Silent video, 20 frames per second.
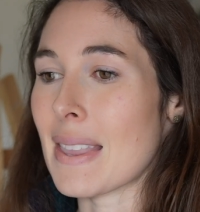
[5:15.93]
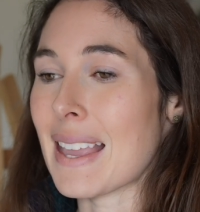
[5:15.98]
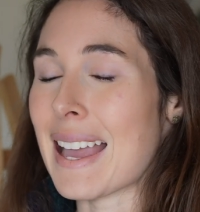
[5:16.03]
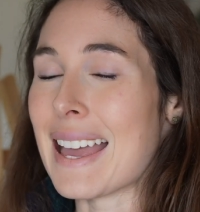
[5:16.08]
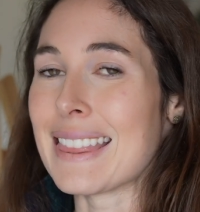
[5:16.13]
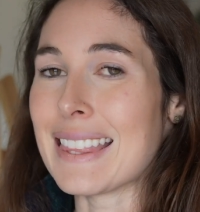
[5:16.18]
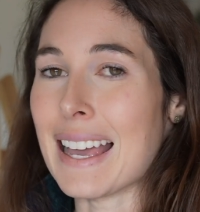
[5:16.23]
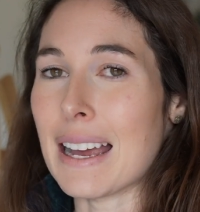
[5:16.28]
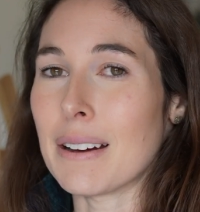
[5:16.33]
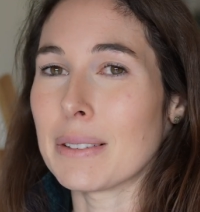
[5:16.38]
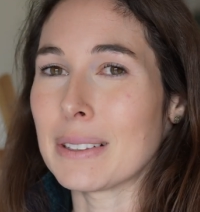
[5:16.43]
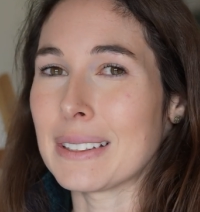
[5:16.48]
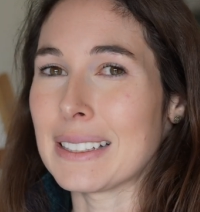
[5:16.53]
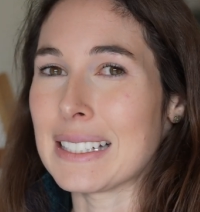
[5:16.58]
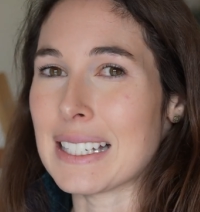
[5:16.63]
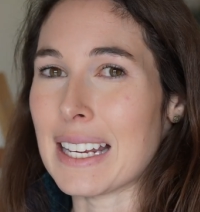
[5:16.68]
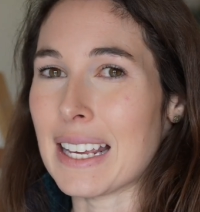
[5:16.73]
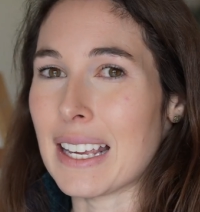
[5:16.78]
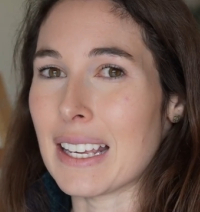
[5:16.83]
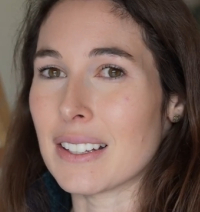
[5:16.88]
And that really
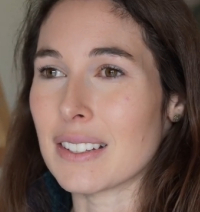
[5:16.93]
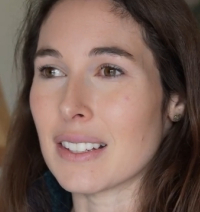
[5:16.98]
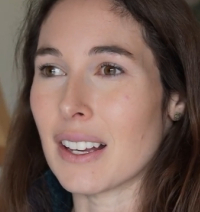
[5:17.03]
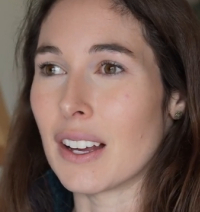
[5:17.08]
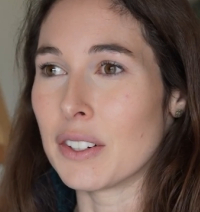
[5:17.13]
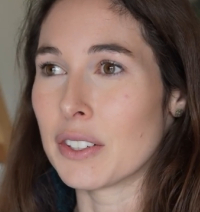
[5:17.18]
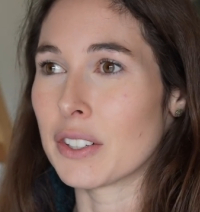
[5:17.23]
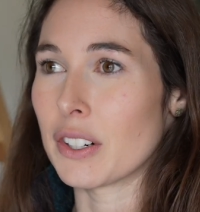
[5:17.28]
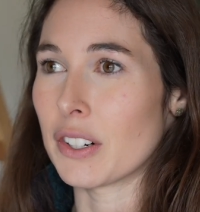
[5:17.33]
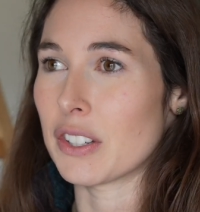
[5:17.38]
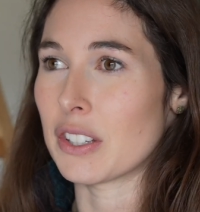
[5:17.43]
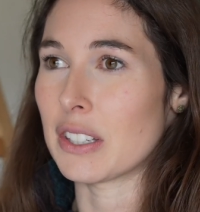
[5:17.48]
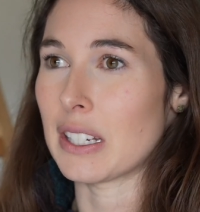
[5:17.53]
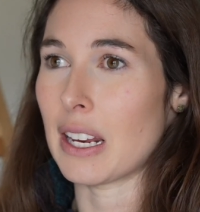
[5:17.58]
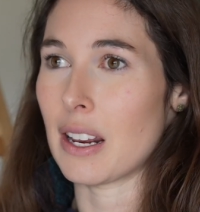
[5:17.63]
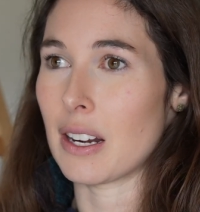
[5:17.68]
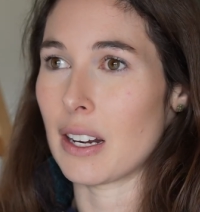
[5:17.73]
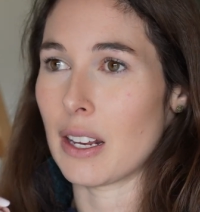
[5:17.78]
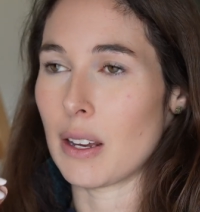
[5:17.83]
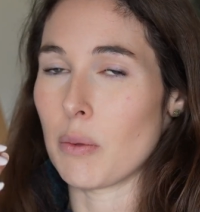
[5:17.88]
takes
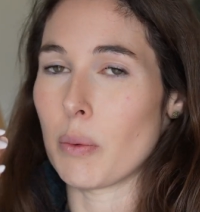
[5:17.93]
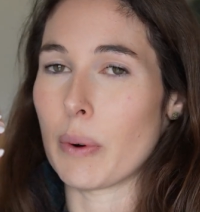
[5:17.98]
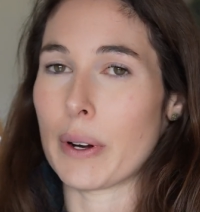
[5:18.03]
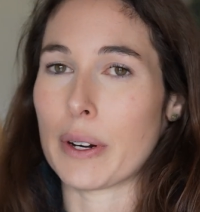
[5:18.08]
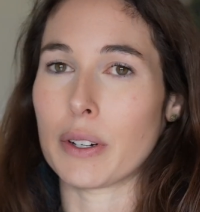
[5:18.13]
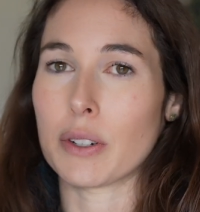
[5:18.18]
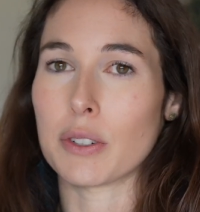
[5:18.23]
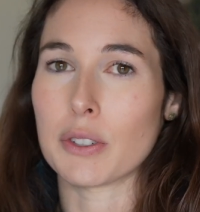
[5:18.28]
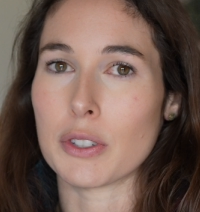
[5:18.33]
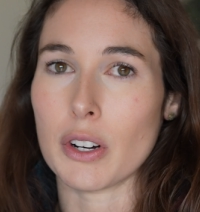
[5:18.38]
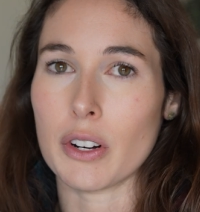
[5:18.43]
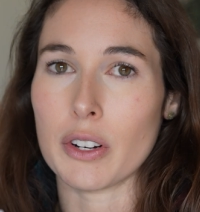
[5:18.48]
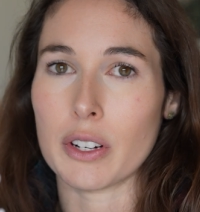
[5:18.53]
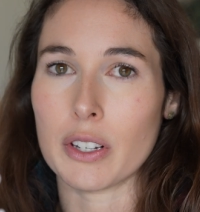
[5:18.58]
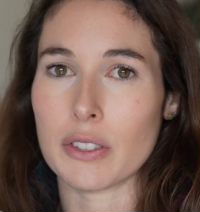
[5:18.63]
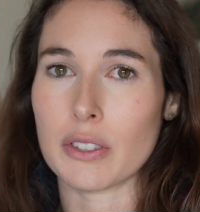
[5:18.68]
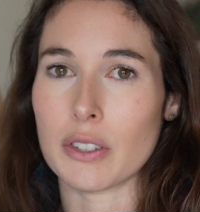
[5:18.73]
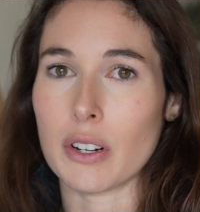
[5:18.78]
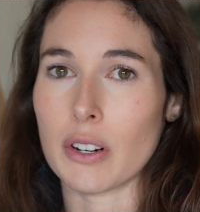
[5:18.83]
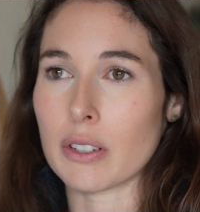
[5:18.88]
understanding where your
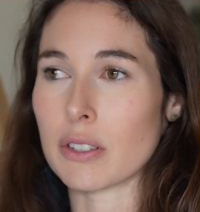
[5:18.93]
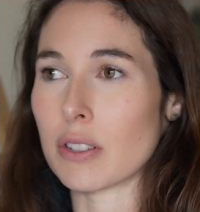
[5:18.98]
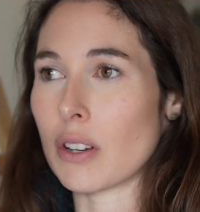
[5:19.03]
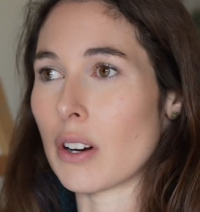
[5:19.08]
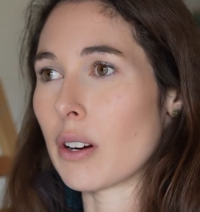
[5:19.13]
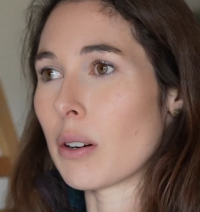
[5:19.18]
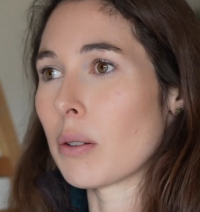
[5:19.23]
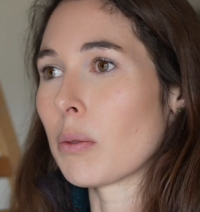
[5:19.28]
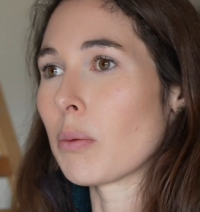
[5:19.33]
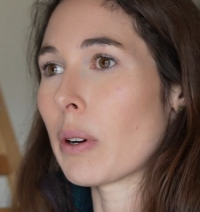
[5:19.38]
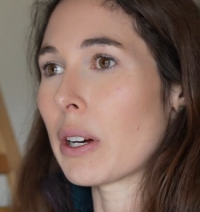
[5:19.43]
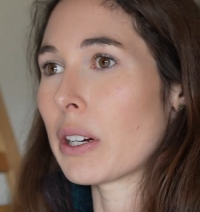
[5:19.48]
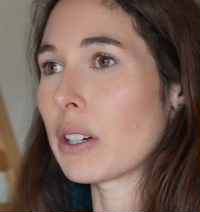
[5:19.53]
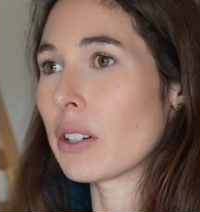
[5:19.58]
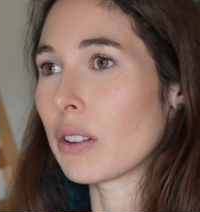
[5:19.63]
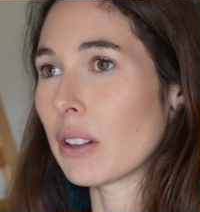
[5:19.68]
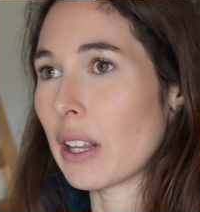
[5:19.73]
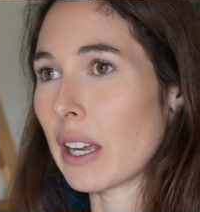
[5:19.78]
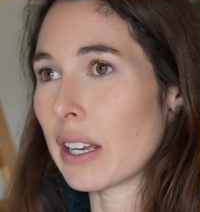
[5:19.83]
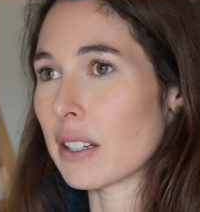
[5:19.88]
darkest darks are, where your
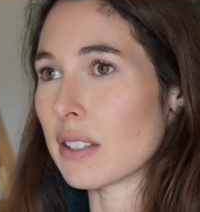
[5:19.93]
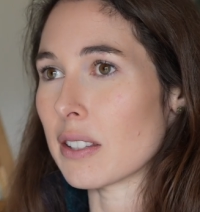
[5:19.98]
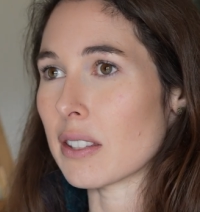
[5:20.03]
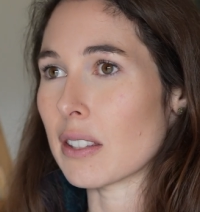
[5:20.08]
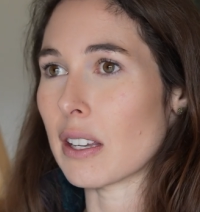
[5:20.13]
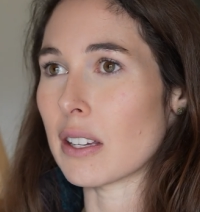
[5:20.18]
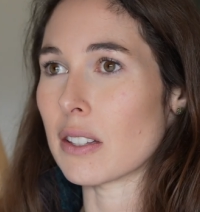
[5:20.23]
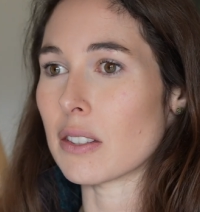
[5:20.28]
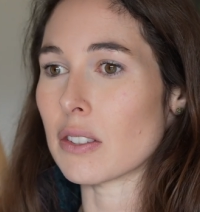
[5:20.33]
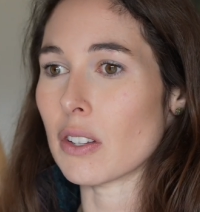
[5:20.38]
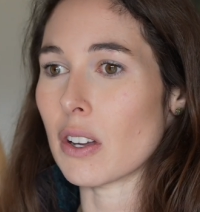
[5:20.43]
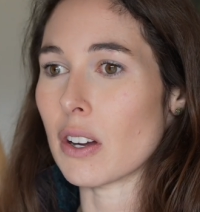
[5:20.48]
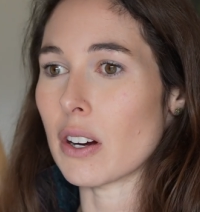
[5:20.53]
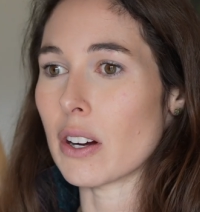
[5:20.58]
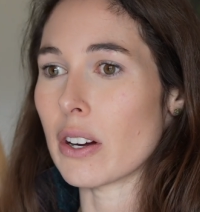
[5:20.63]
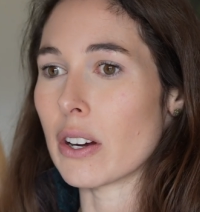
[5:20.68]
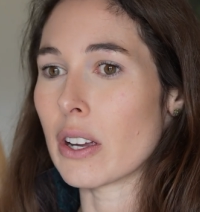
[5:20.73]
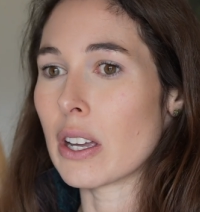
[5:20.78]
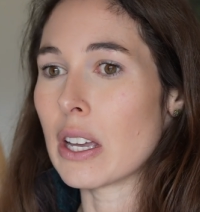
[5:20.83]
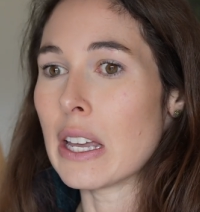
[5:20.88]
lightest lights
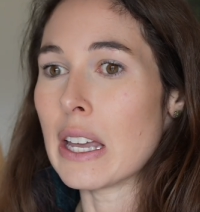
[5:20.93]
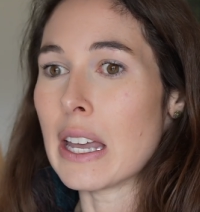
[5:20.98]
are,